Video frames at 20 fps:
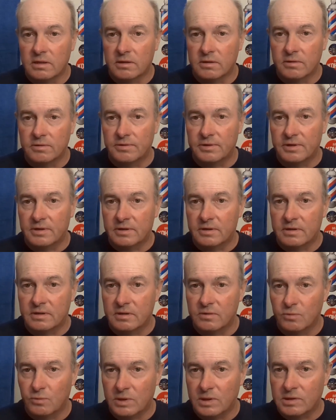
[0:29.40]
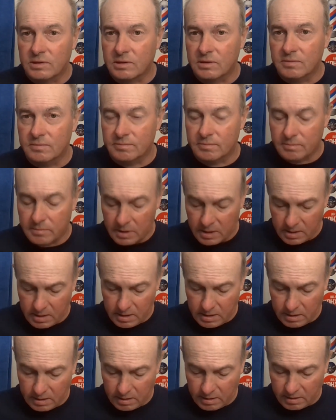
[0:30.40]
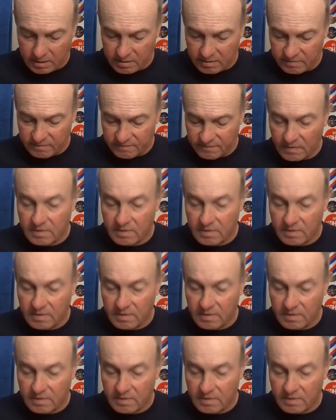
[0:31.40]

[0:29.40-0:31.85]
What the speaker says: hello there, and welcome. I've